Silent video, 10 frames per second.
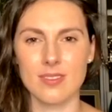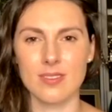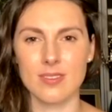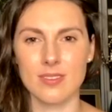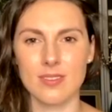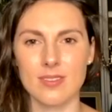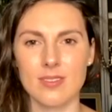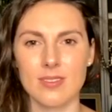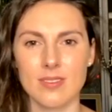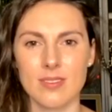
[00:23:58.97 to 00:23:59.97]

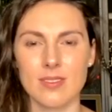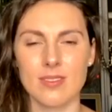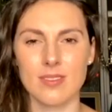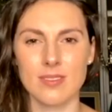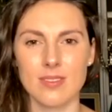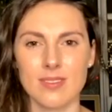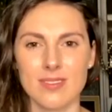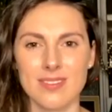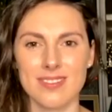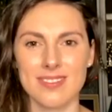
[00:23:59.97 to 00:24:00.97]

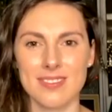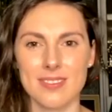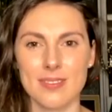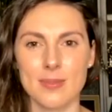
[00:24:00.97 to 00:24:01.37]
The person shown says nothing.